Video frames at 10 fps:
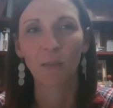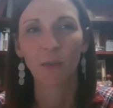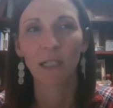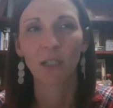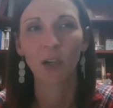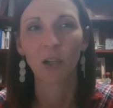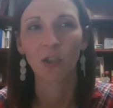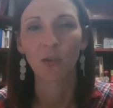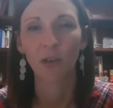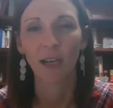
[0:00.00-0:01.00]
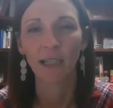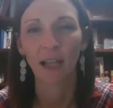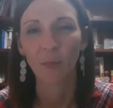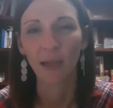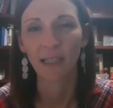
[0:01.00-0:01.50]
We started to do a lot of
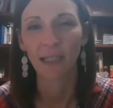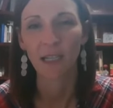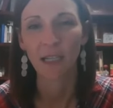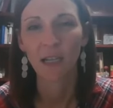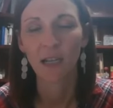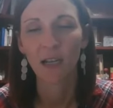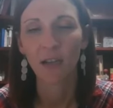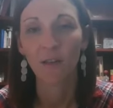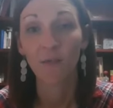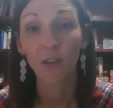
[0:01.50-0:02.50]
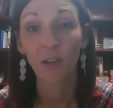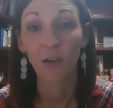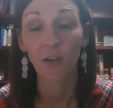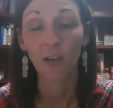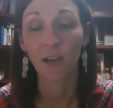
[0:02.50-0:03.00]
telemedicine fairly
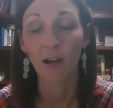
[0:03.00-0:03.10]
early